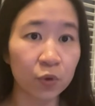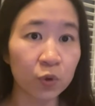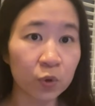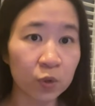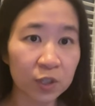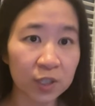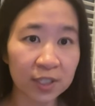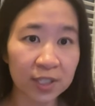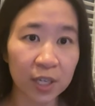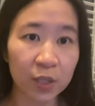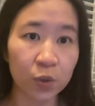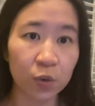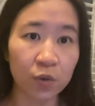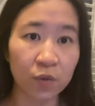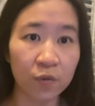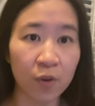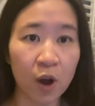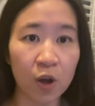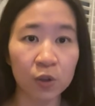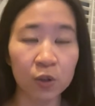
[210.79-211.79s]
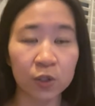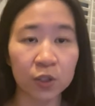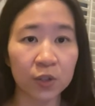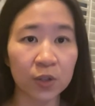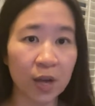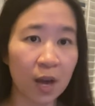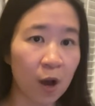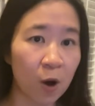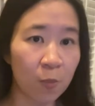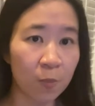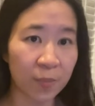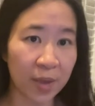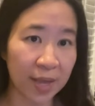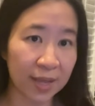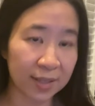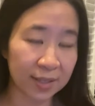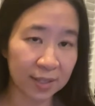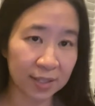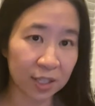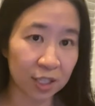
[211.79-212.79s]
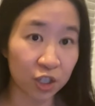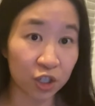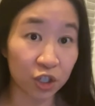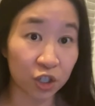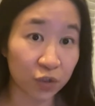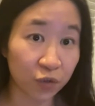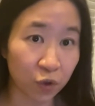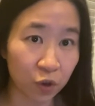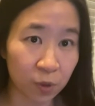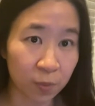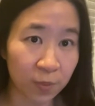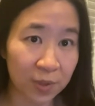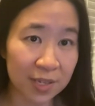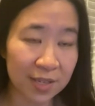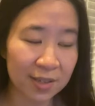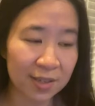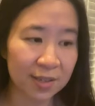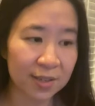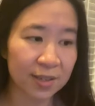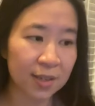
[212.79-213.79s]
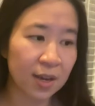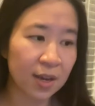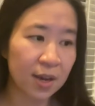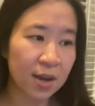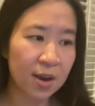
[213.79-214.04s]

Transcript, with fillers: rules that you follow to help make decisions for the business.